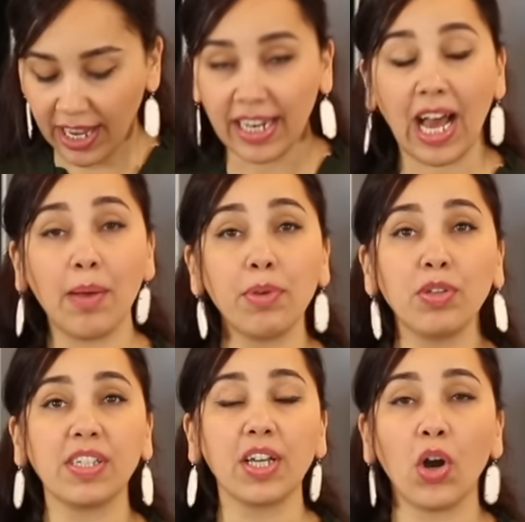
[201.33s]
And I'm
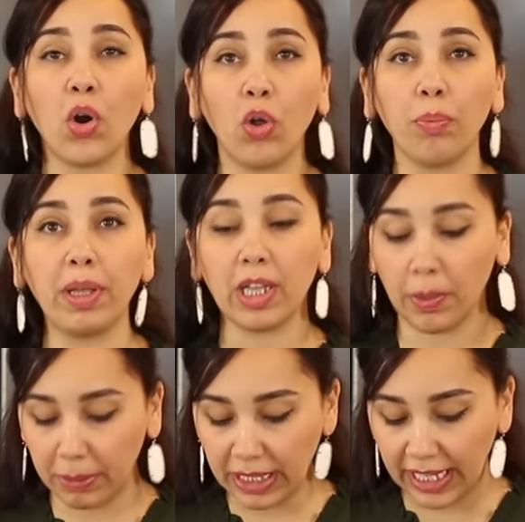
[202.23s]
using whole
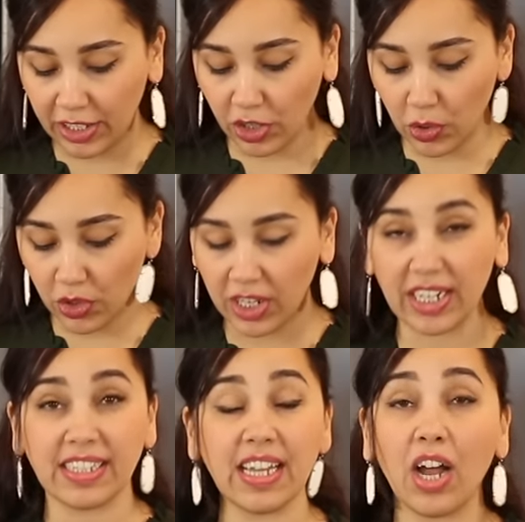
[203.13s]
milk plain yogurt.
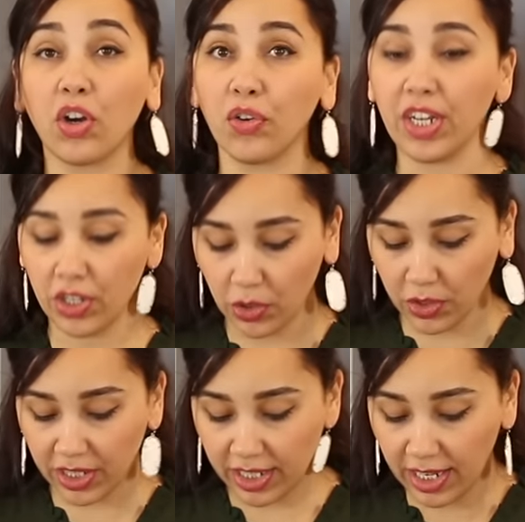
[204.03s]
It's not Greek
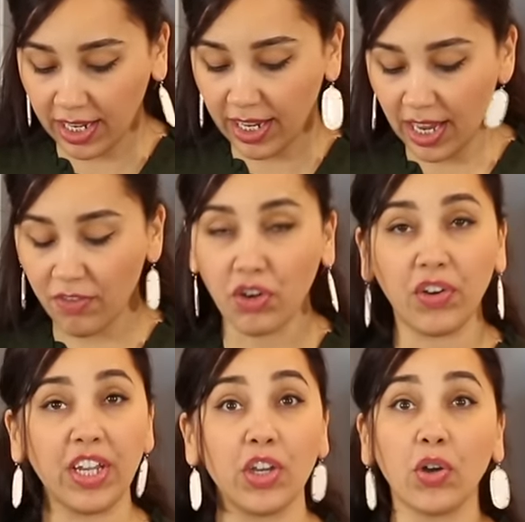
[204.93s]
yogurt. If
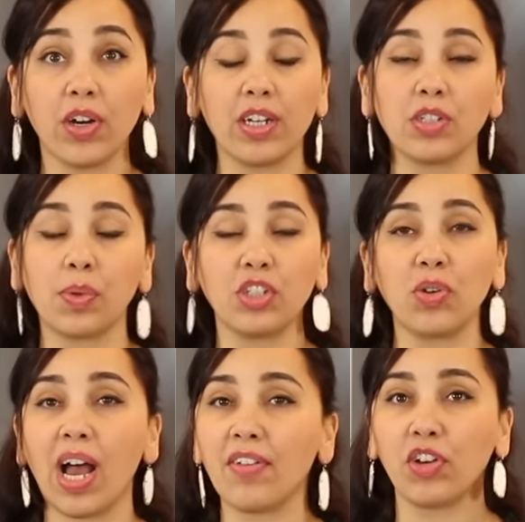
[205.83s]
Greek yogurt is what you
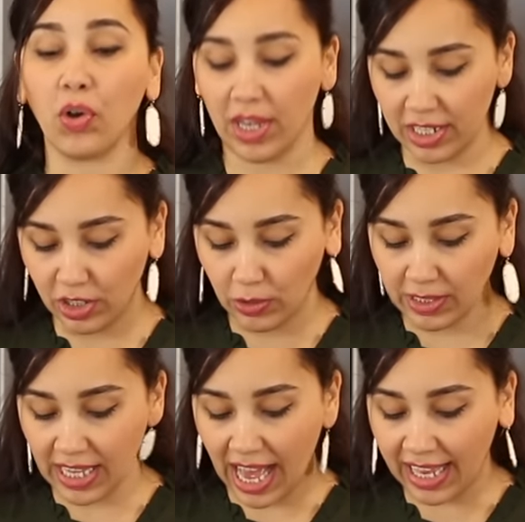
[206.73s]
have, go ahead and
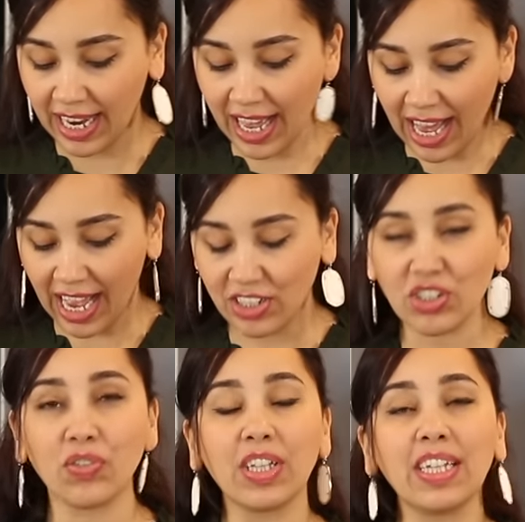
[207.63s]
use that. I
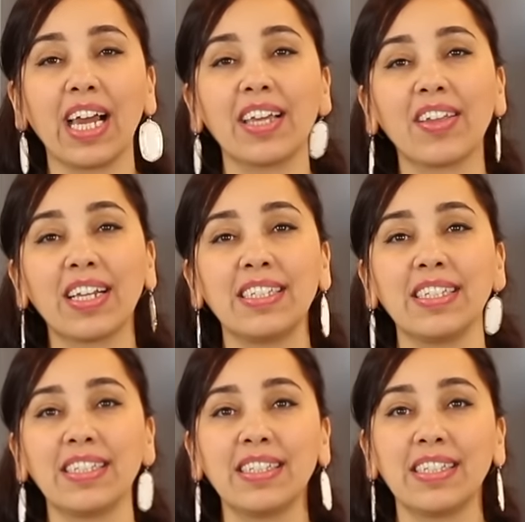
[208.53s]
just really like the
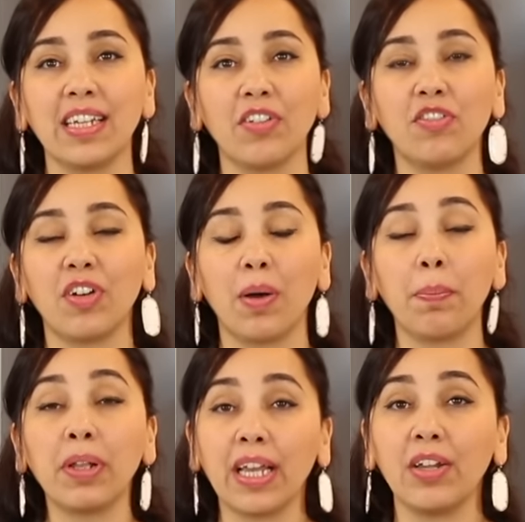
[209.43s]
consistency of
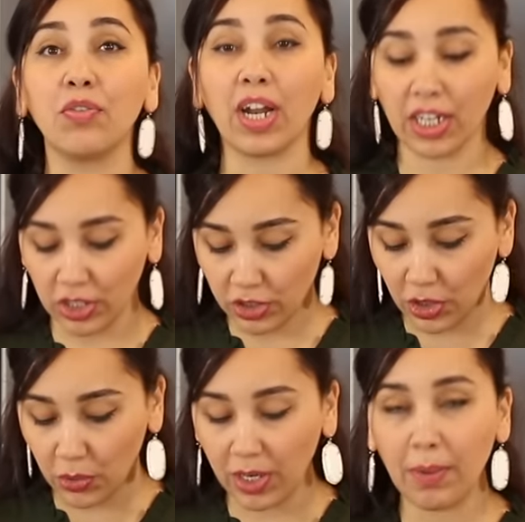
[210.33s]
plain regular
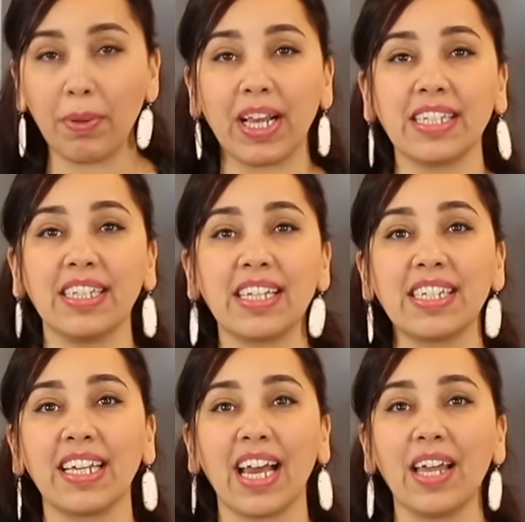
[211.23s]
yogurt because it
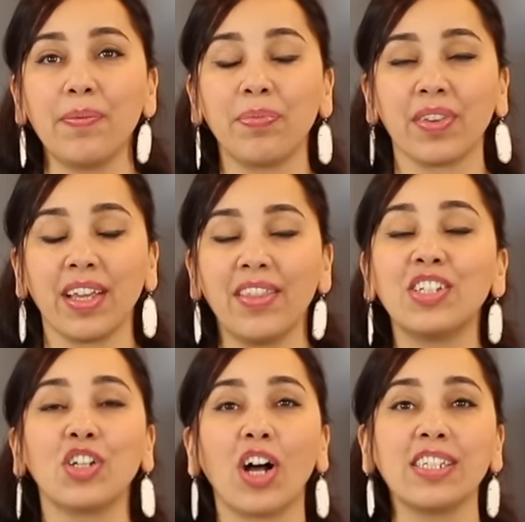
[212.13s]
doesn't get, the
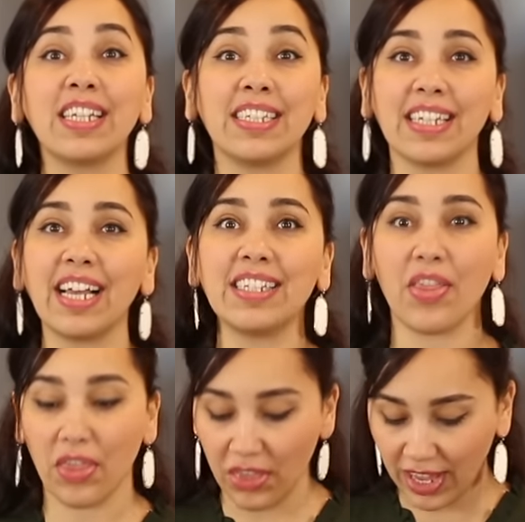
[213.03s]
sauce stays nice
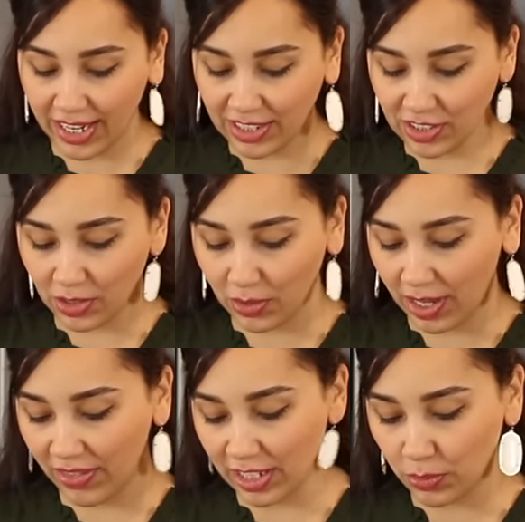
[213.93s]
and thin, so
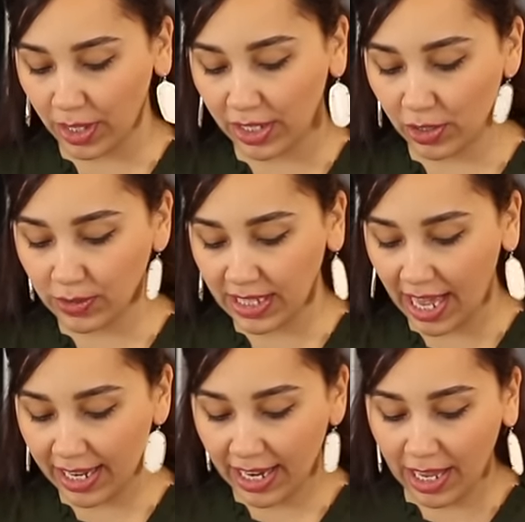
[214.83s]
that's why I use
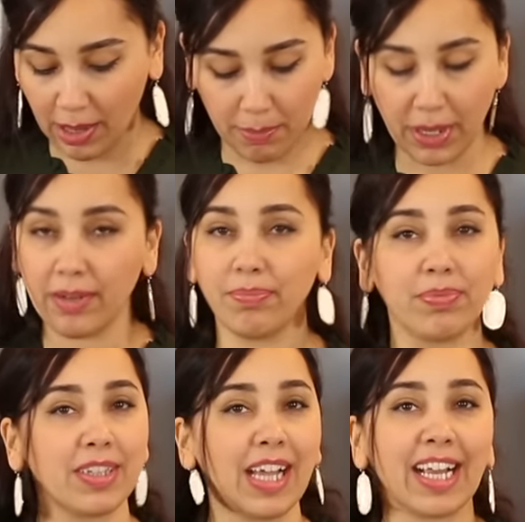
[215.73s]
that. But
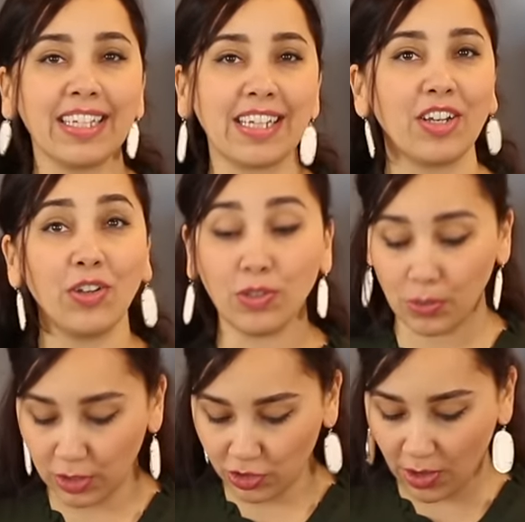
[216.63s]
like I said, use
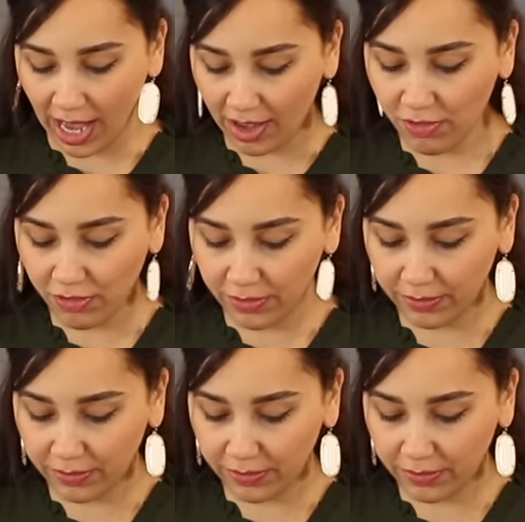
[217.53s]
what you have.